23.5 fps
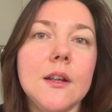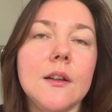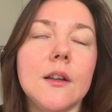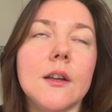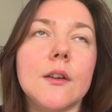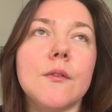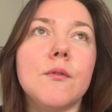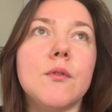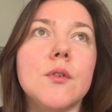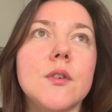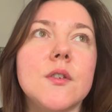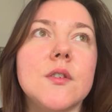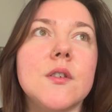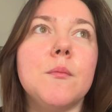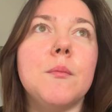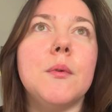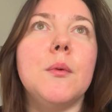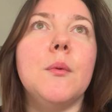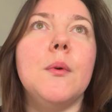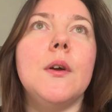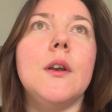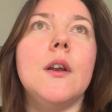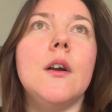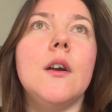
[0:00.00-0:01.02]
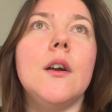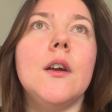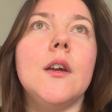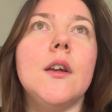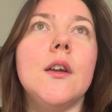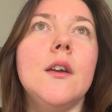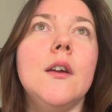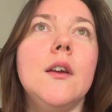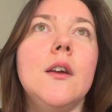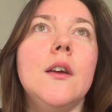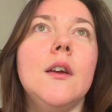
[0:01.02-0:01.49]
Like, for example, when
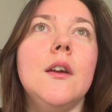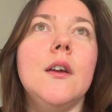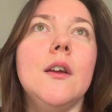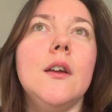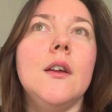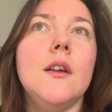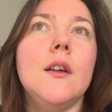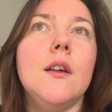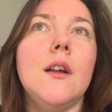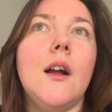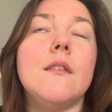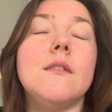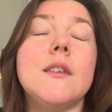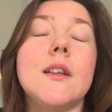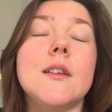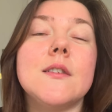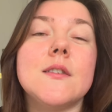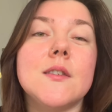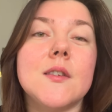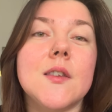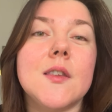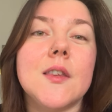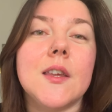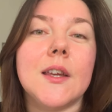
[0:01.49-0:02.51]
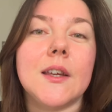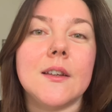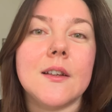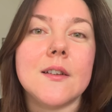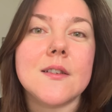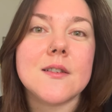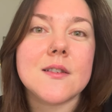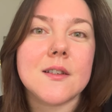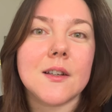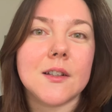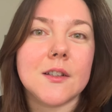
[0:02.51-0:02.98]
I, and that's the thing,
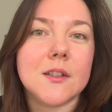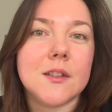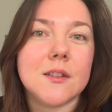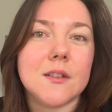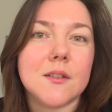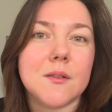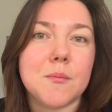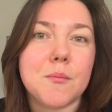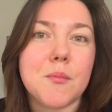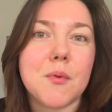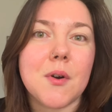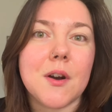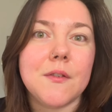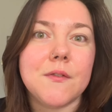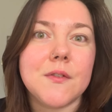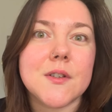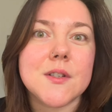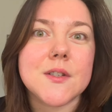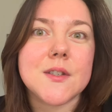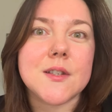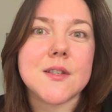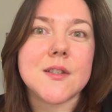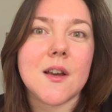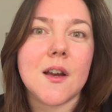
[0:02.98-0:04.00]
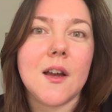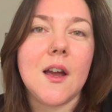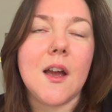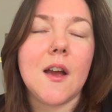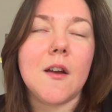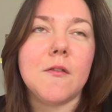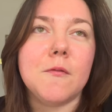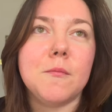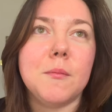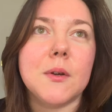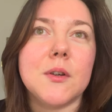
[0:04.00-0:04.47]
that's like the preferences I
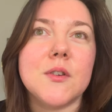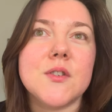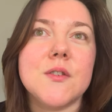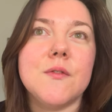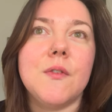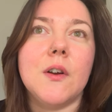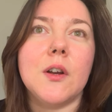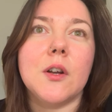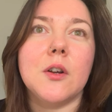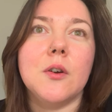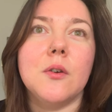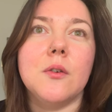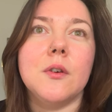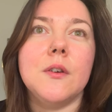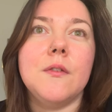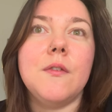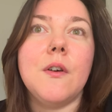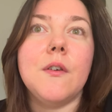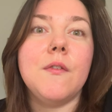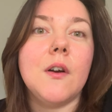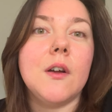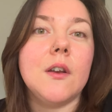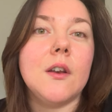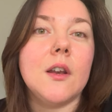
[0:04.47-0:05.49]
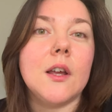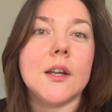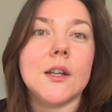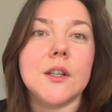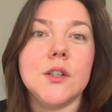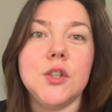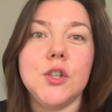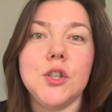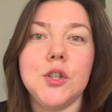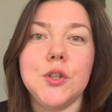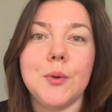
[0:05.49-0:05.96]
have, because if I find like
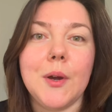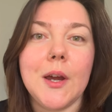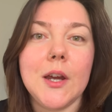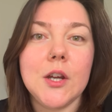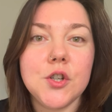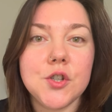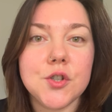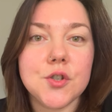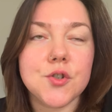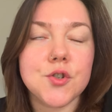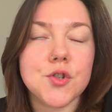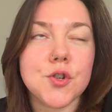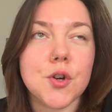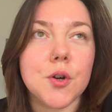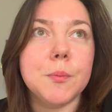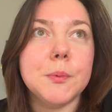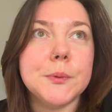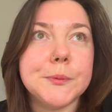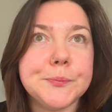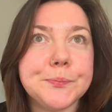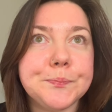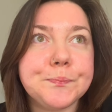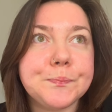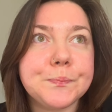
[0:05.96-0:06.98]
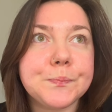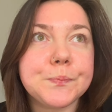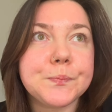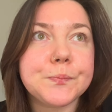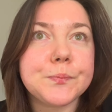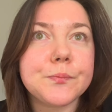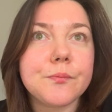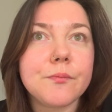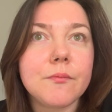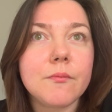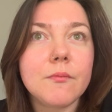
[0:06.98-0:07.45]
a new Asian shop
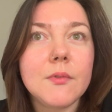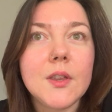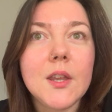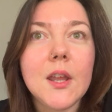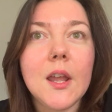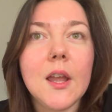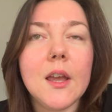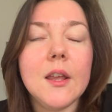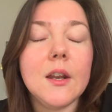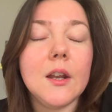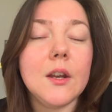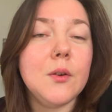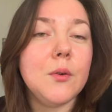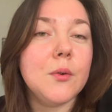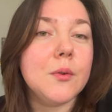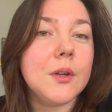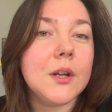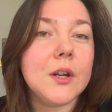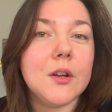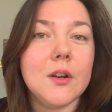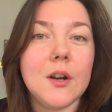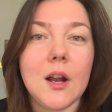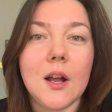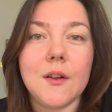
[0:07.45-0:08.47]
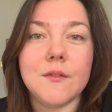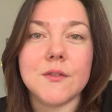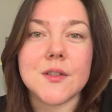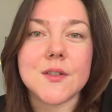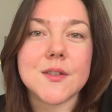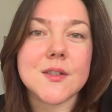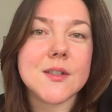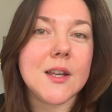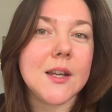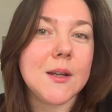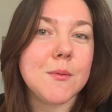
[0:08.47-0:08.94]
and I know they're gonna have the
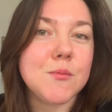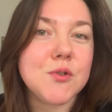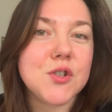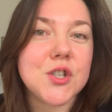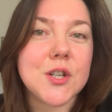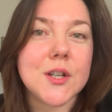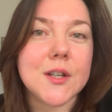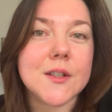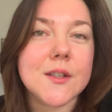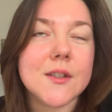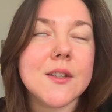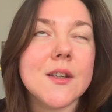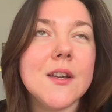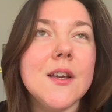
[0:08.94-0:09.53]
same shit